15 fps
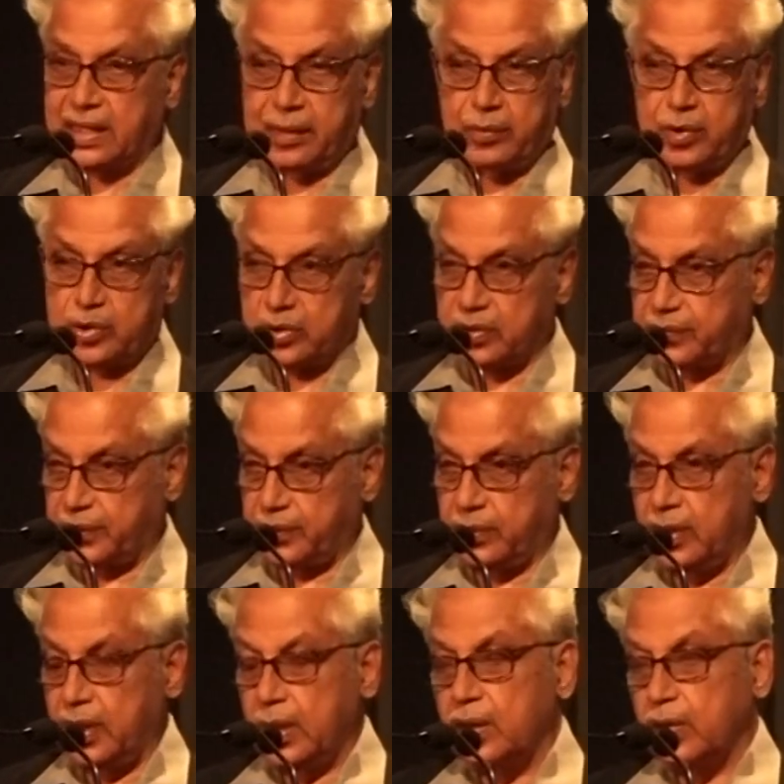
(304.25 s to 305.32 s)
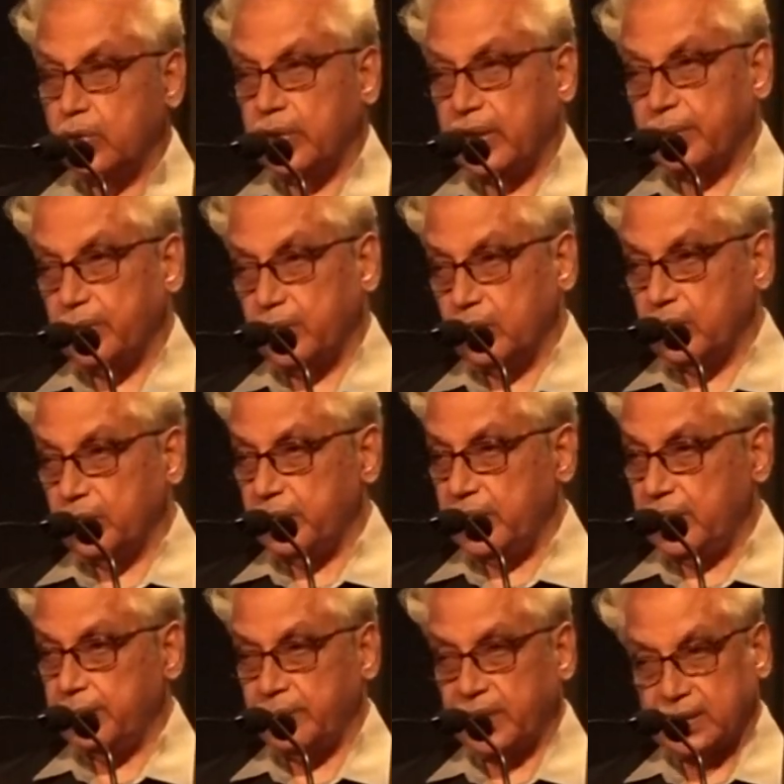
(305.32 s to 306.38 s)
and most of you who have known
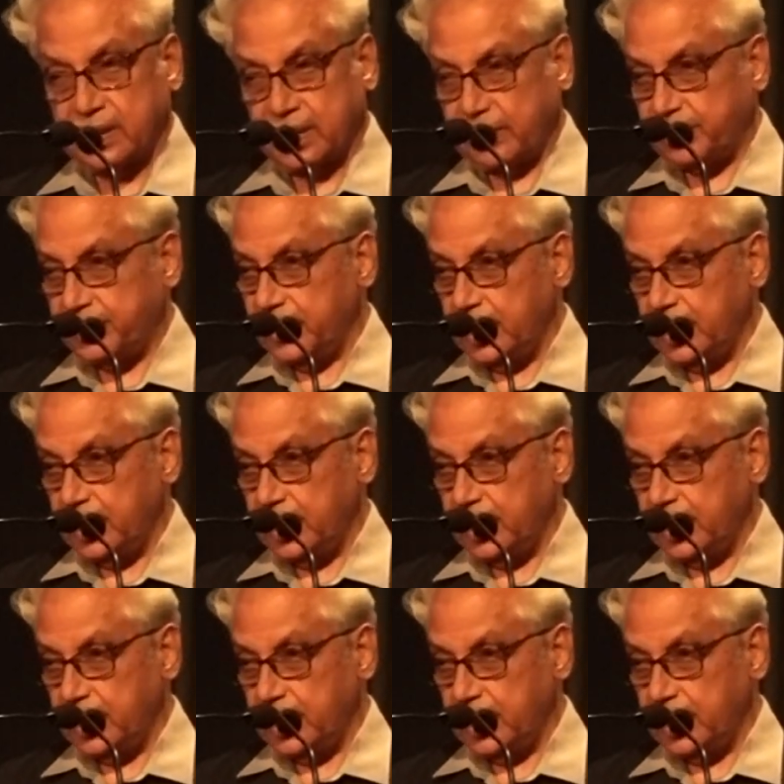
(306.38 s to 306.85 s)
me must have